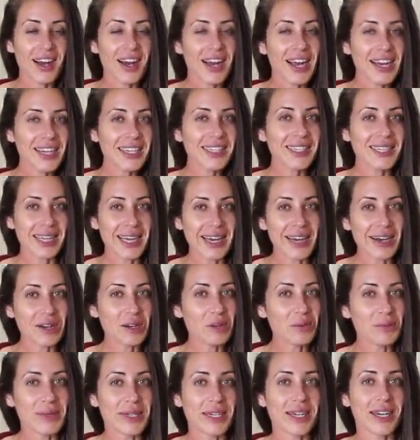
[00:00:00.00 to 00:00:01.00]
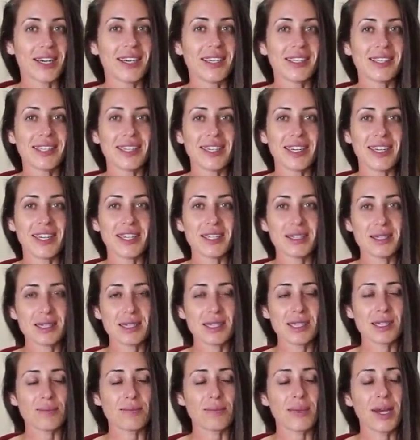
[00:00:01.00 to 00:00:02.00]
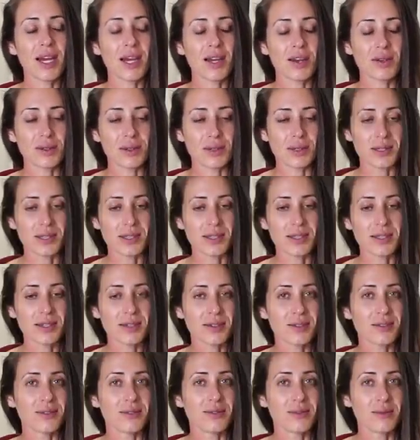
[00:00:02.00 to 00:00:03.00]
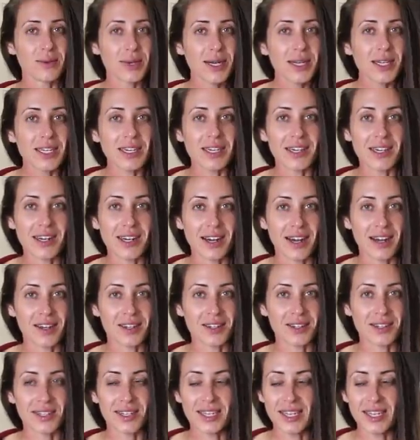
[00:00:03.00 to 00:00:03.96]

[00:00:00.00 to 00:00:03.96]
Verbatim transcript: I can tell because it smells really good actually.